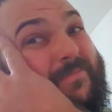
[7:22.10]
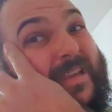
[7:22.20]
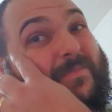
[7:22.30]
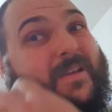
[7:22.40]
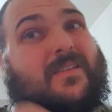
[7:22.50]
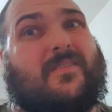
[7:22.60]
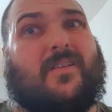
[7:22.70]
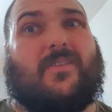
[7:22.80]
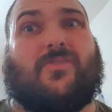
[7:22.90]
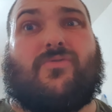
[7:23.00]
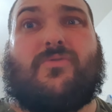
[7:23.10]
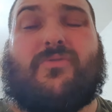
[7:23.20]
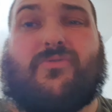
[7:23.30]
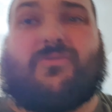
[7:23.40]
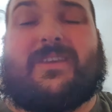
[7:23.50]
maybe
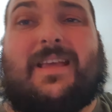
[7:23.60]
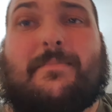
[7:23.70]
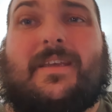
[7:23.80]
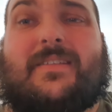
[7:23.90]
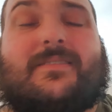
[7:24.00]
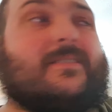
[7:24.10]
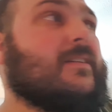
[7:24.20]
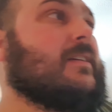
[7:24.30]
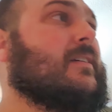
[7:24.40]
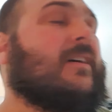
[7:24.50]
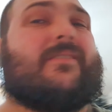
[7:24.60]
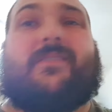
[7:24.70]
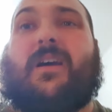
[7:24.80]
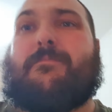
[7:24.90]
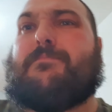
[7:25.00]
through the M8. I think
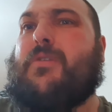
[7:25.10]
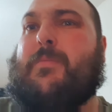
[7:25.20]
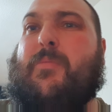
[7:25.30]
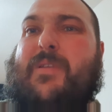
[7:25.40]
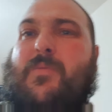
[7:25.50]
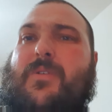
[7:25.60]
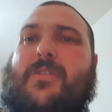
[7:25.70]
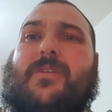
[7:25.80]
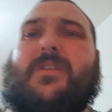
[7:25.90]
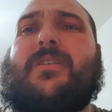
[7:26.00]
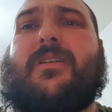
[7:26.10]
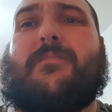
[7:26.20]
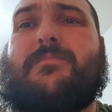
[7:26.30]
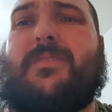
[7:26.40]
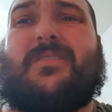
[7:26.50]
that'll probably work.
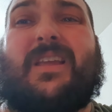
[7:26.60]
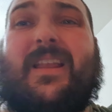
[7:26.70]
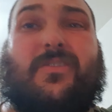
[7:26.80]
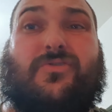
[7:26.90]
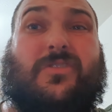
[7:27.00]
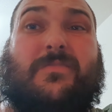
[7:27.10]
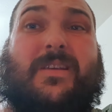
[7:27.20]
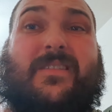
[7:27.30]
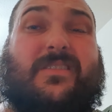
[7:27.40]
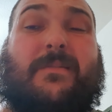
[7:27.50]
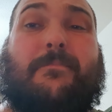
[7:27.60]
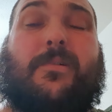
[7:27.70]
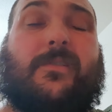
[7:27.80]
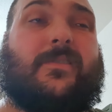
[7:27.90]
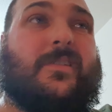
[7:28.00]
Again, I was trying to make this
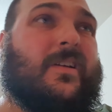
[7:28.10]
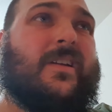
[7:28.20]
simple, and